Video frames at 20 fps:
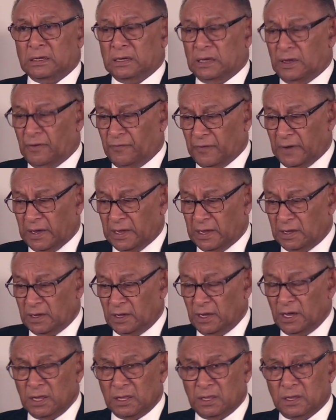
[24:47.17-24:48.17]
if I
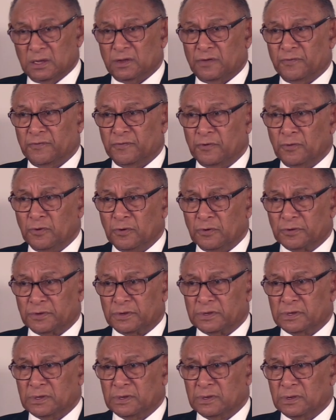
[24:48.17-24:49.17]
eat this fruit,
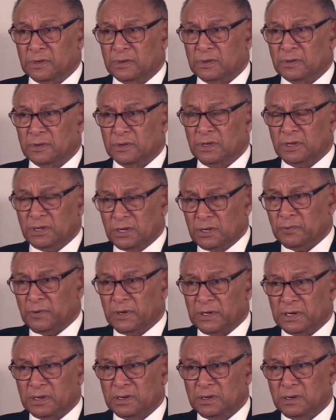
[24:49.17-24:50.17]
this is
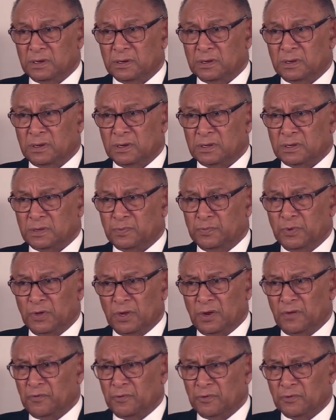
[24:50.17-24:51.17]
what this
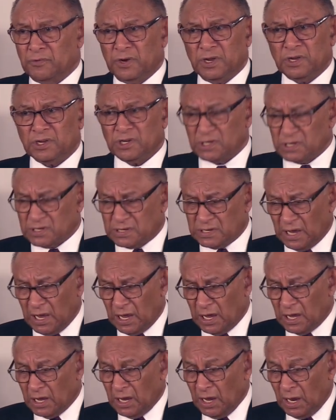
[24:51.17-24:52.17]
beautiful creature is
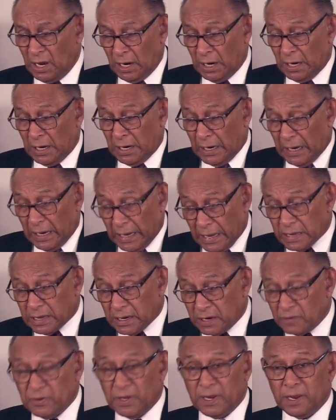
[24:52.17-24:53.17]
saying, I
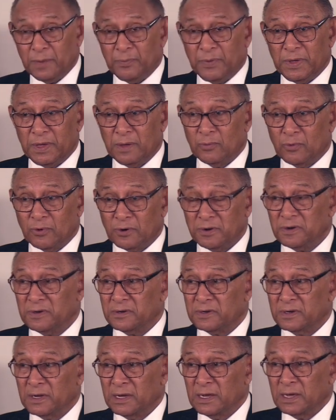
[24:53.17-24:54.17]
can really be
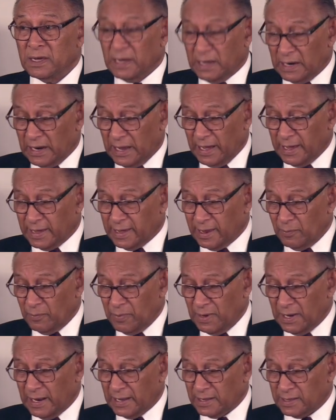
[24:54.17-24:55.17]
immortal. And I can
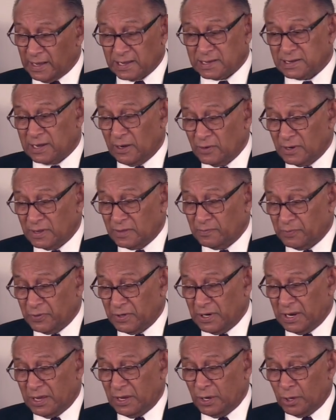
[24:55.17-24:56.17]
be like, that sounded
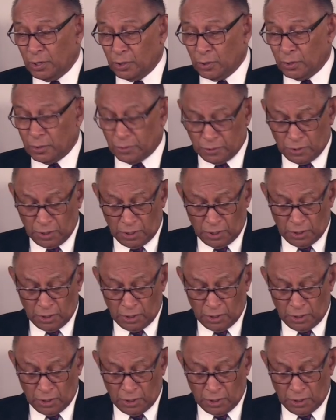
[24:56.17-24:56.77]
pretty good.